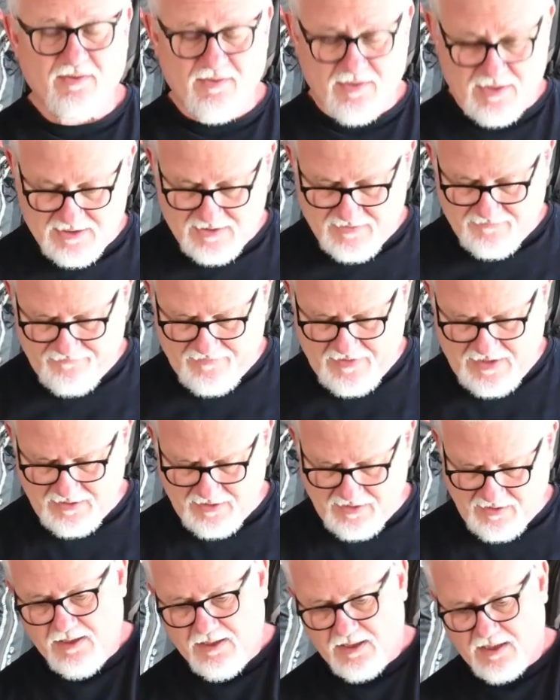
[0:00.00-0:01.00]
this front
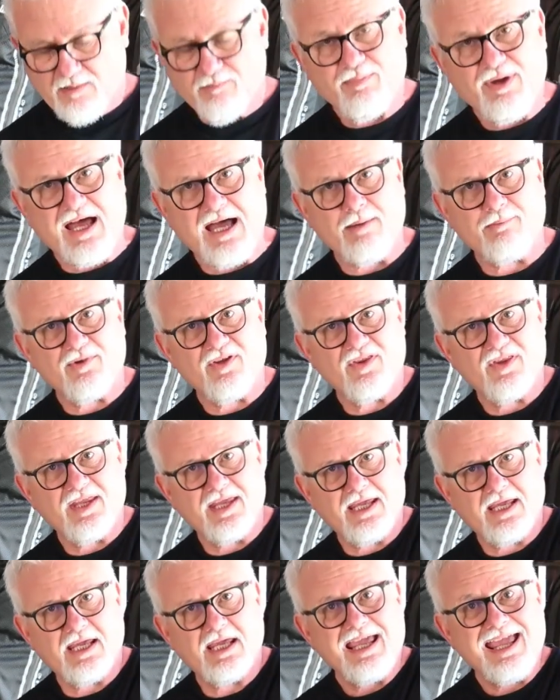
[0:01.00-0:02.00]
compartment
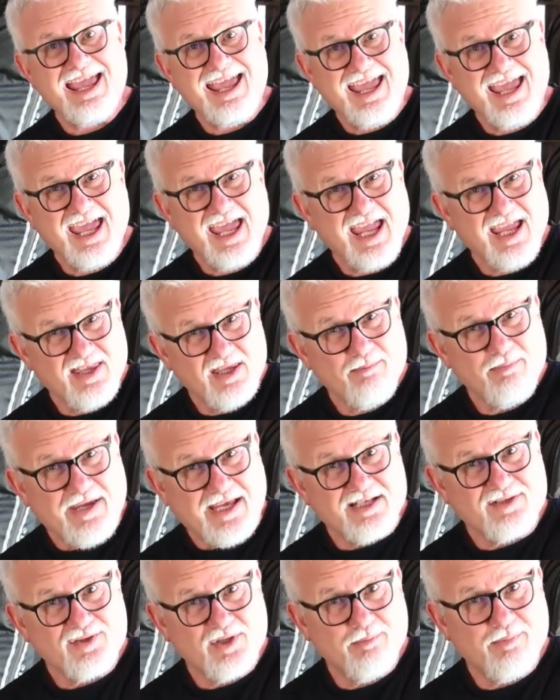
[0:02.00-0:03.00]
there, and the
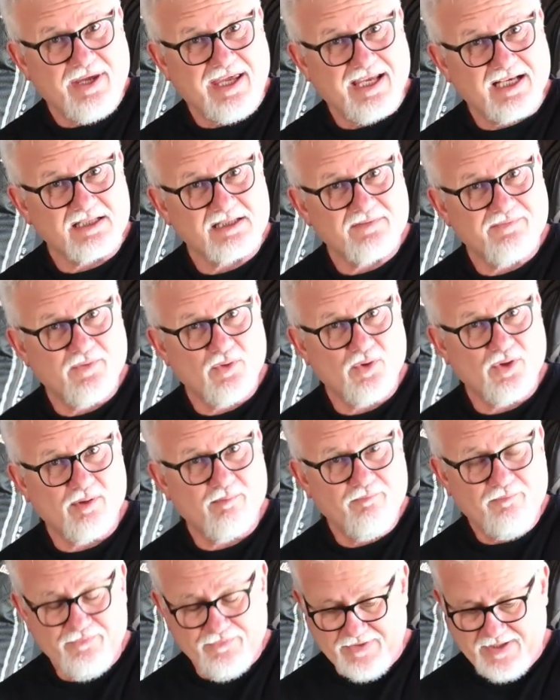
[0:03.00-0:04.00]
battery packs for them,
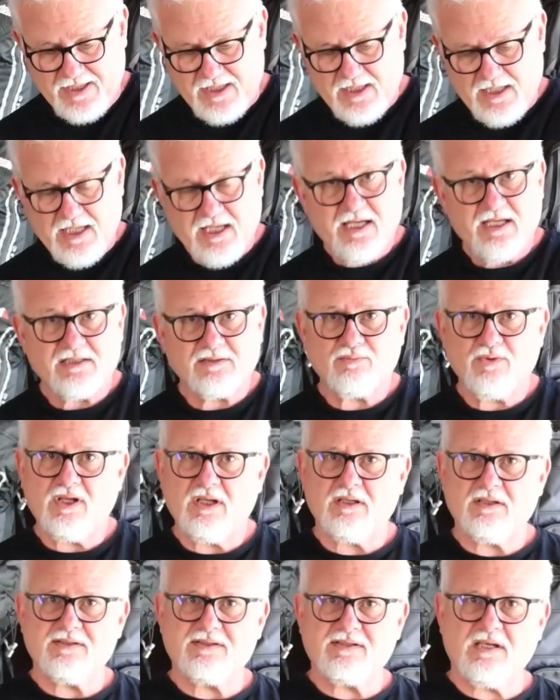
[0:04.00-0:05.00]
as
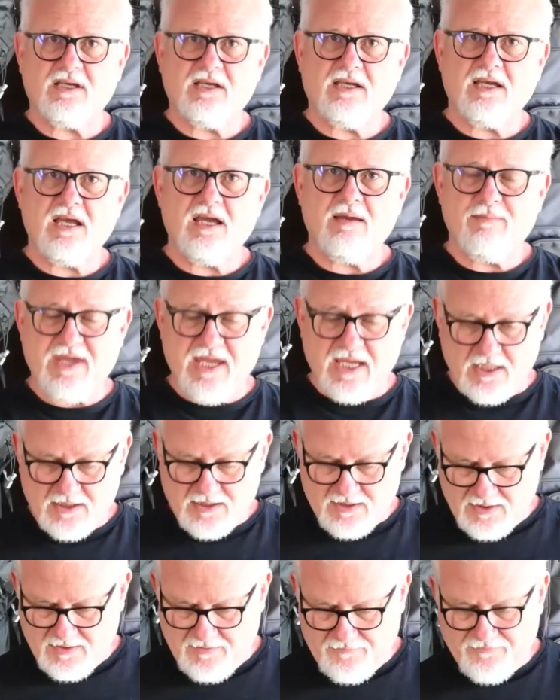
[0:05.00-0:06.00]
well as a
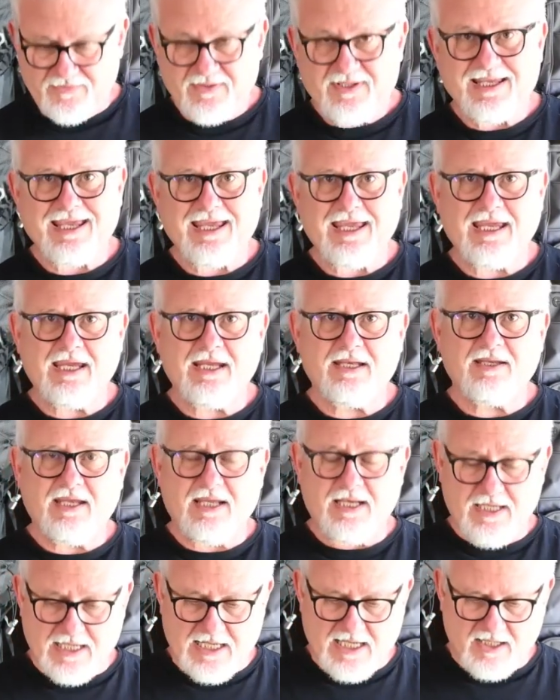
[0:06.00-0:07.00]
mouse and
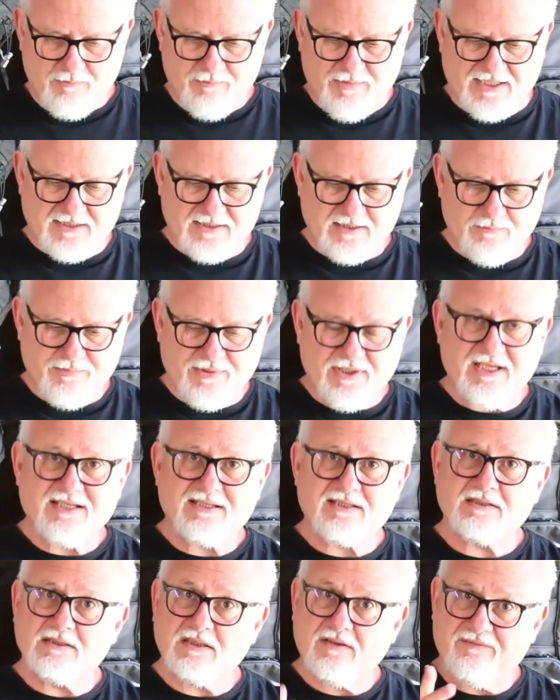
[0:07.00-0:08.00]
any other bits and
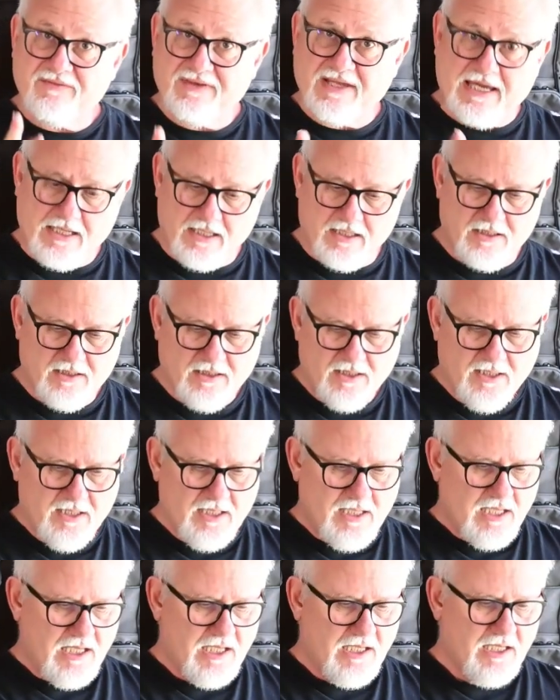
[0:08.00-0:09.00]
pieces. I've done it
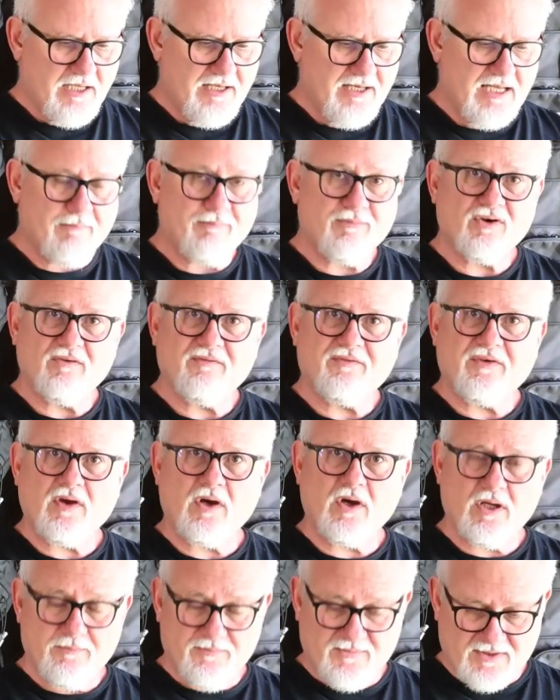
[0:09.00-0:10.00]
a number of
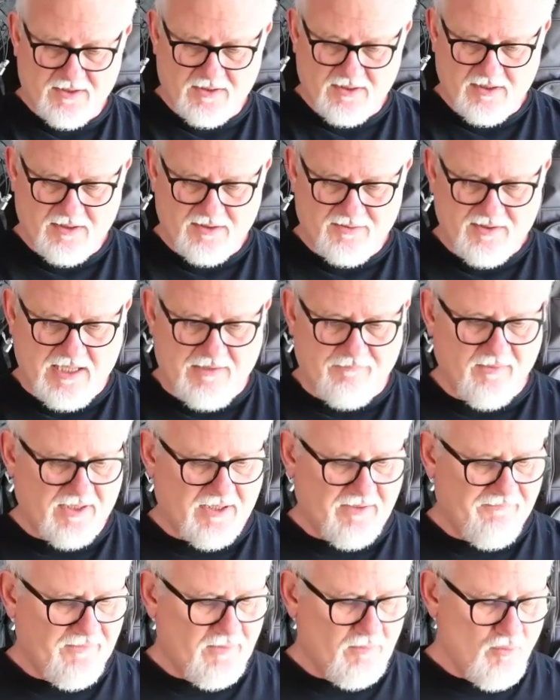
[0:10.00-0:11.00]
times
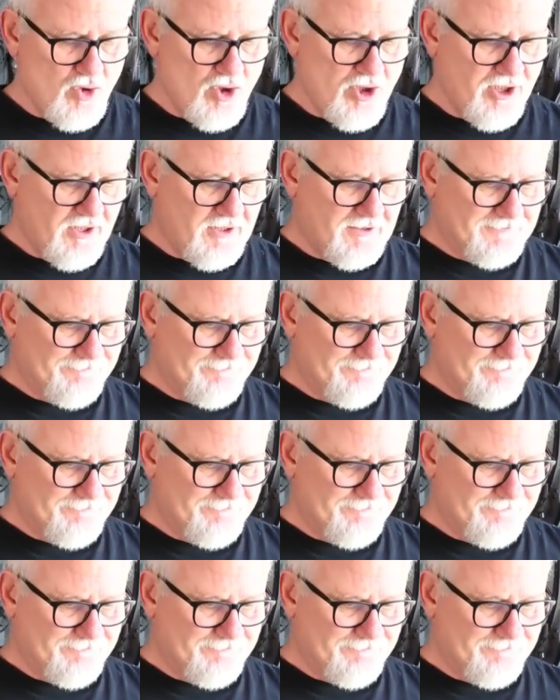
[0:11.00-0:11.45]
travelling for work.